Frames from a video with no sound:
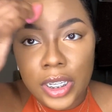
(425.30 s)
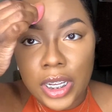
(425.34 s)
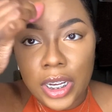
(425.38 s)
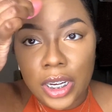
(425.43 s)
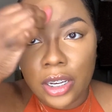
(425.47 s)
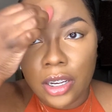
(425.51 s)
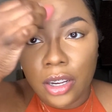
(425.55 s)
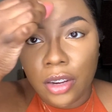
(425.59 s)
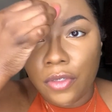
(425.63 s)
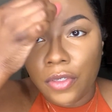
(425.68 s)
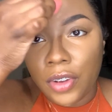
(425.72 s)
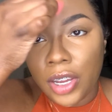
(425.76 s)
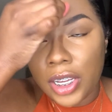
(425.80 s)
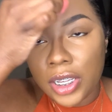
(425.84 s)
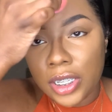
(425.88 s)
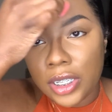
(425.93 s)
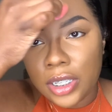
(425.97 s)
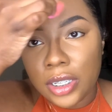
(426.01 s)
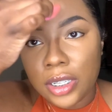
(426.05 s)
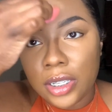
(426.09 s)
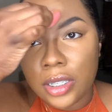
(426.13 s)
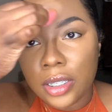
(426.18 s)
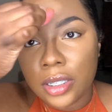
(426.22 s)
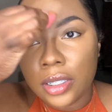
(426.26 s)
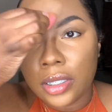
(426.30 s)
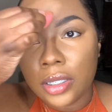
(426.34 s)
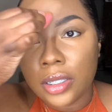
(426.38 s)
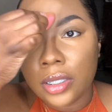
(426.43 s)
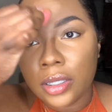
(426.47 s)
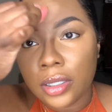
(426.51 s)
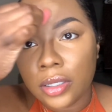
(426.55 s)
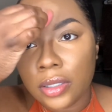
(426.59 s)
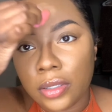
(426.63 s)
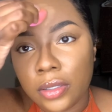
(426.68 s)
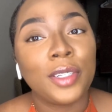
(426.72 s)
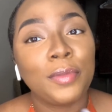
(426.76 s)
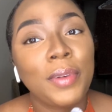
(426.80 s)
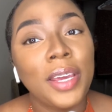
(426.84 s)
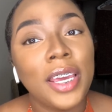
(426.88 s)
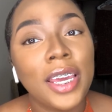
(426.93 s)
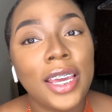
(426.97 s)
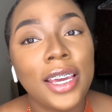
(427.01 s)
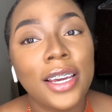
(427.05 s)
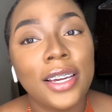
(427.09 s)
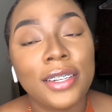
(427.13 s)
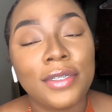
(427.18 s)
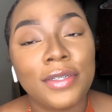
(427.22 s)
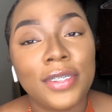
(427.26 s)
your face.
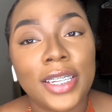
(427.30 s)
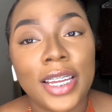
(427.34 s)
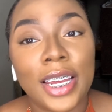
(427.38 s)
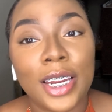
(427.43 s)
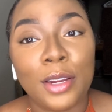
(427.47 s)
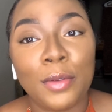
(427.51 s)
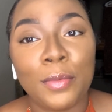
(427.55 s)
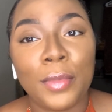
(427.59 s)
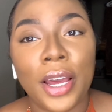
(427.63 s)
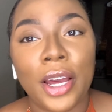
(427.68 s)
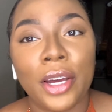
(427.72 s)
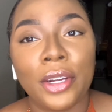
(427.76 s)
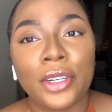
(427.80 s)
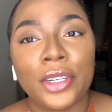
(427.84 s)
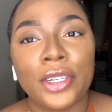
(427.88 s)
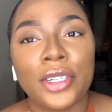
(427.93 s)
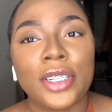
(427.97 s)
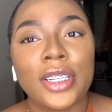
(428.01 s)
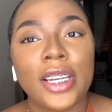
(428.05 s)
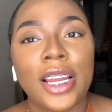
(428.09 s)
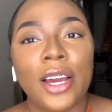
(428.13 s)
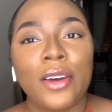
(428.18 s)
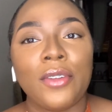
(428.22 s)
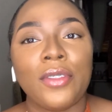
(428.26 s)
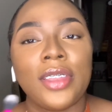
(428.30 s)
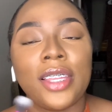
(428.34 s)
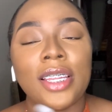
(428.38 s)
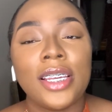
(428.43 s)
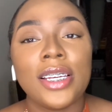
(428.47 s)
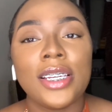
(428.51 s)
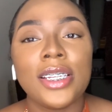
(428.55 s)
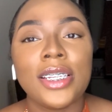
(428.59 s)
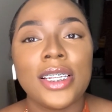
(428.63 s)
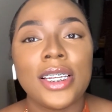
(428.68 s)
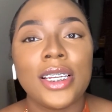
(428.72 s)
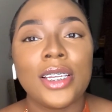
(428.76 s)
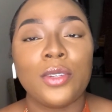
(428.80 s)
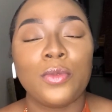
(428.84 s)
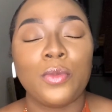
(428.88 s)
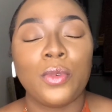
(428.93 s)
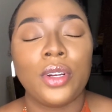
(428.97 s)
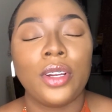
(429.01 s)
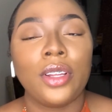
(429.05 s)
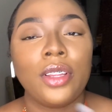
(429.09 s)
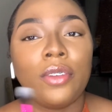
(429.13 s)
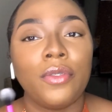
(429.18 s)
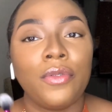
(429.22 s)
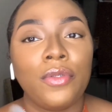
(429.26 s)
Speaking of setting powders, now this is one
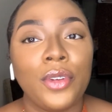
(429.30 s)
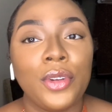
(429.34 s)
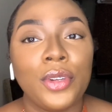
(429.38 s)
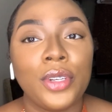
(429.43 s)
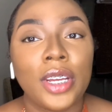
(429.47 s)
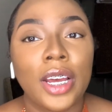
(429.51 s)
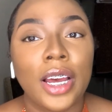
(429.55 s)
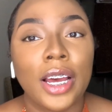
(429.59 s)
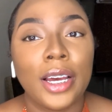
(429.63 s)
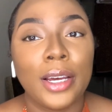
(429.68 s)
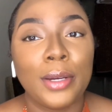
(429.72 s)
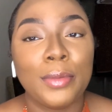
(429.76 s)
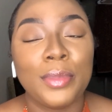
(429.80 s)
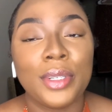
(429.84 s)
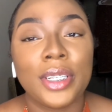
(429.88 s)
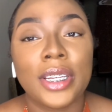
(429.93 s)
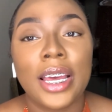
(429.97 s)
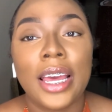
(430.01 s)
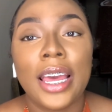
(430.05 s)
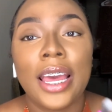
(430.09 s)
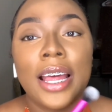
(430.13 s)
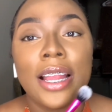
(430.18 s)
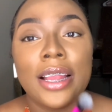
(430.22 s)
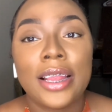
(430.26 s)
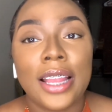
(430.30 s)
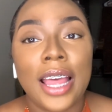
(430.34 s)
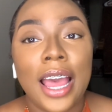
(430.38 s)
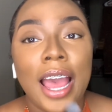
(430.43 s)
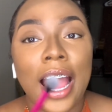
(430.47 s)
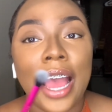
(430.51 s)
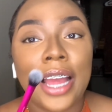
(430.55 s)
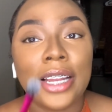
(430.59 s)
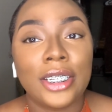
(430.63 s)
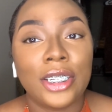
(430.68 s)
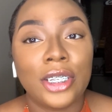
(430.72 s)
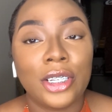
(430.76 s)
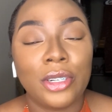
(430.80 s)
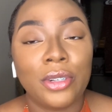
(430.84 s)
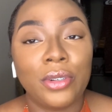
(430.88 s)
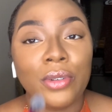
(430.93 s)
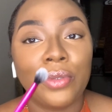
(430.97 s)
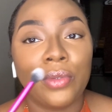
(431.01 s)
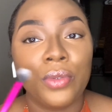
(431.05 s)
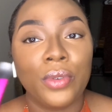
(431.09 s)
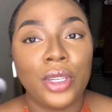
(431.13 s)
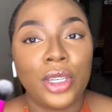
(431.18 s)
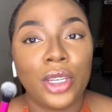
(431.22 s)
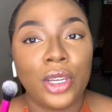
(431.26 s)
of the few times that I
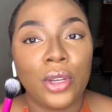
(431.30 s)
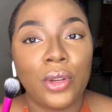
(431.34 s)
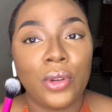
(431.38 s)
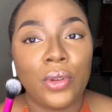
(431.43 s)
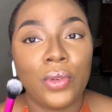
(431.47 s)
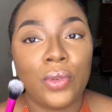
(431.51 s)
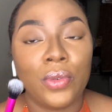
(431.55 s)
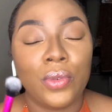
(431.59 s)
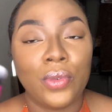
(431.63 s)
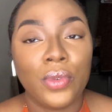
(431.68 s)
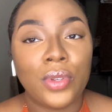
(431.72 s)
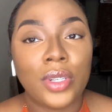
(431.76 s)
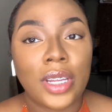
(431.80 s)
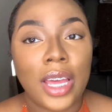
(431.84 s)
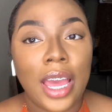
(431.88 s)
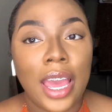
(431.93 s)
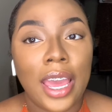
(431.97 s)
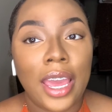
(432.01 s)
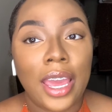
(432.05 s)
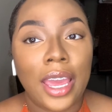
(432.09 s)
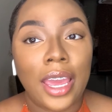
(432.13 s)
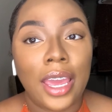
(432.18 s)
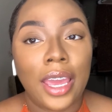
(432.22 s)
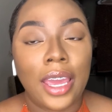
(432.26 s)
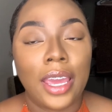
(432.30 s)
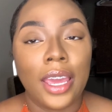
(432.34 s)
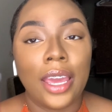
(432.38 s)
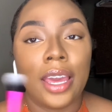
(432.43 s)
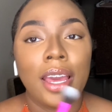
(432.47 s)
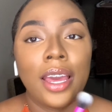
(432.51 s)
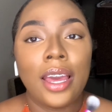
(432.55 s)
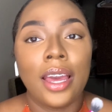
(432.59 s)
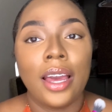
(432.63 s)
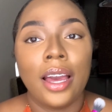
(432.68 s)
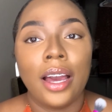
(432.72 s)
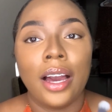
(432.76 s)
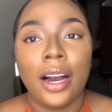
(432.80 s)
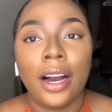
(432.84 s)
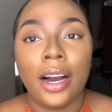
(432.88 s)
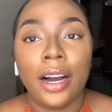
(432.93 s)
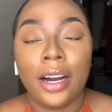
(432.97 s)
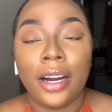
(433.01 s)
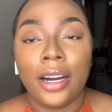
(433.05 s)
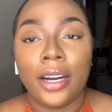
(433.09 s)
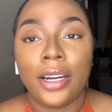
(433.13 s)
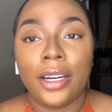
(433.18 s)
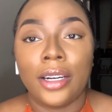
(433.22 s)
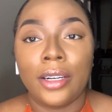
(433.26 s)
do use a
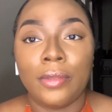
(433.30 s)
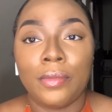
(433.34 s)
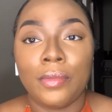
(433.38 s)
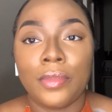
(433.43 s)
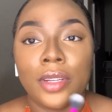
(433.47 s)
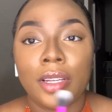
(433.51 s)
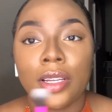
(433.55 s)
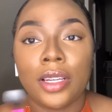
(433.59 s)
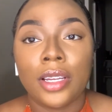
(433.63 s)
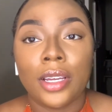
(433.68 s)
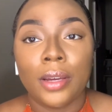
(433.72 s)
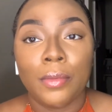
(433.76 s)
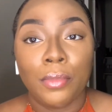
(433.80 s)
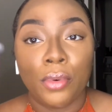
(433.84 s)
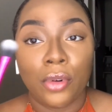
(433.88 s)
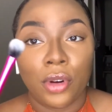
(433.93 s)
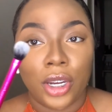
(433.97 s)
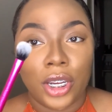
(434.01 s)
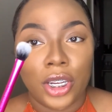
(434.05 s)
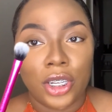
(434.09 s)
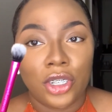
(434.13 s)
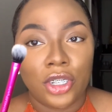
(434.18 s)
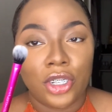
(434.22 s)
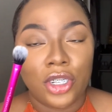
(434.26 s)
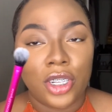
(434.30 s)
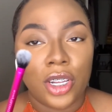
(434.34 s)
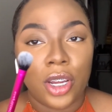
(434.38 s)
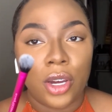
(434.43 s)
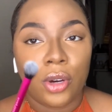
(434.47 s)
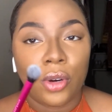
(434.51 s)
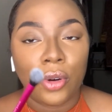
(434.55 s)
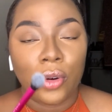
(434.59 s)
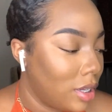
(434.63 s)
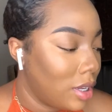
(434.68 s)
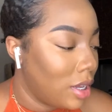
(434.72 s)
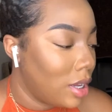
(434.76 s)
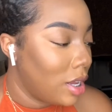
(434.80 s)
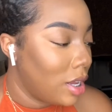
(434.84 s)
brush. So